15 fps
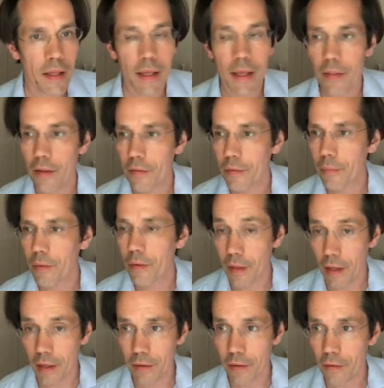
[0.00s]
Yeah, there's some.
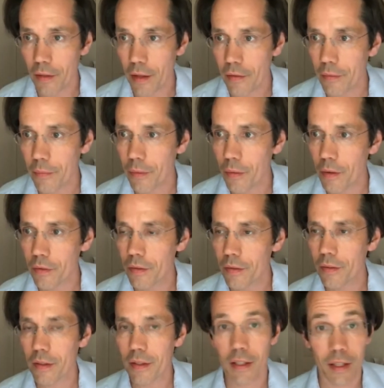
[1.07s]
Thank you. There's some
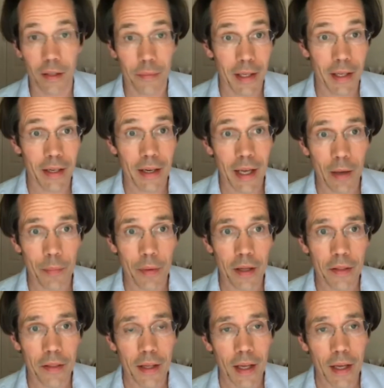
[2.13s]
questions that are coming in now,
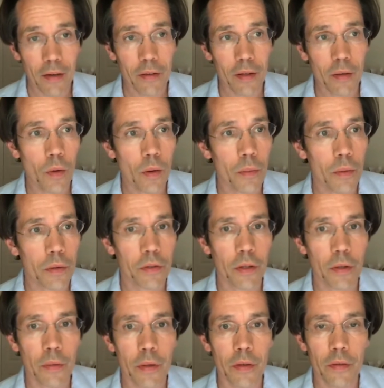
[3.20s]
but I think actually what we'll
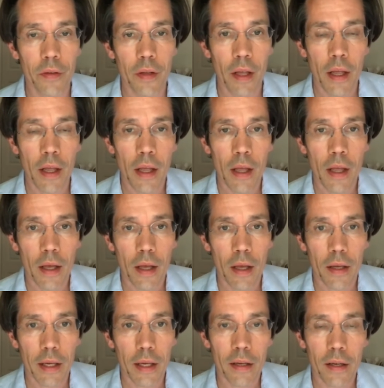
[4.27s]
do is,
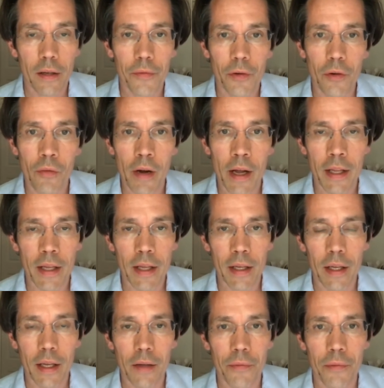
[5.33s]
uh, Eli, if you're
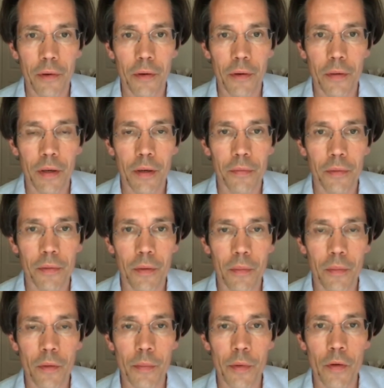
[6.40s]
ready, if we'll if we'll,
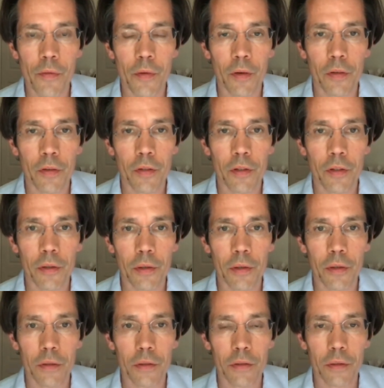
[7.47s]
we'll move on to
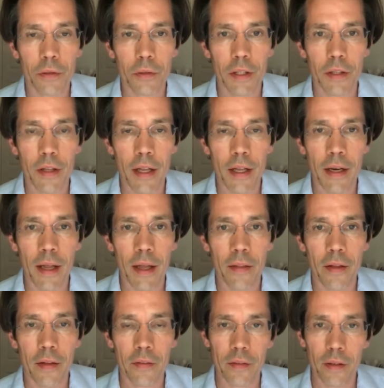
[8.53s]
your talk, and then
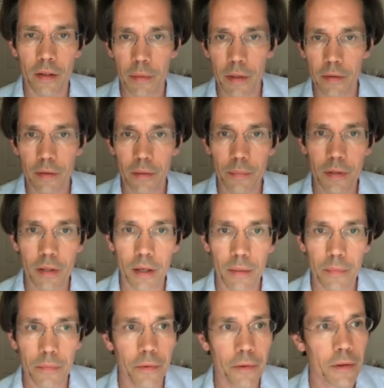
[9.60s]
there's going to be some
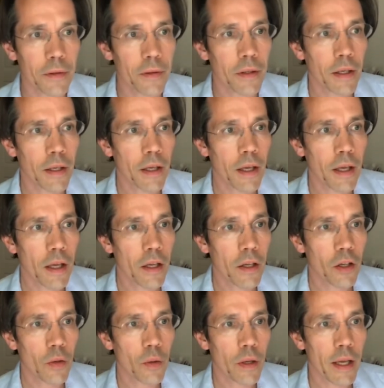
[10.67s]
time for
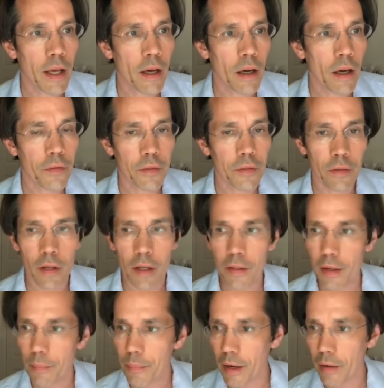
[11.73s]
Q and A after, and I
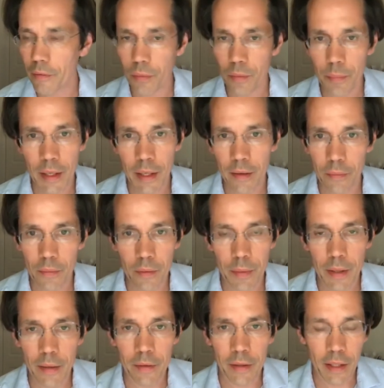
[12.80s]
think perhaps we'll be we'll
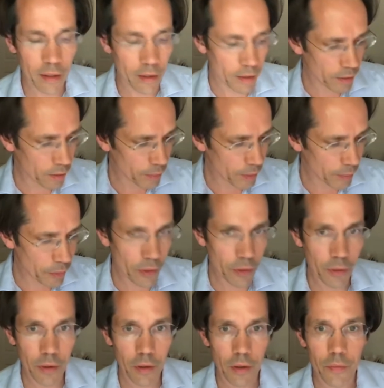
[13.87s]
be able to get a little bit
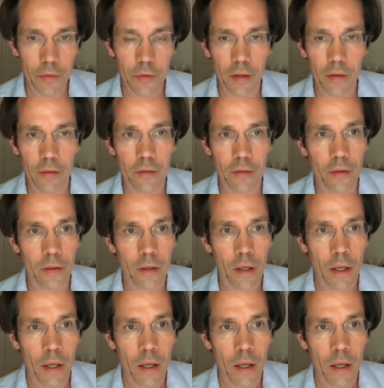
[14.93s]
more conversation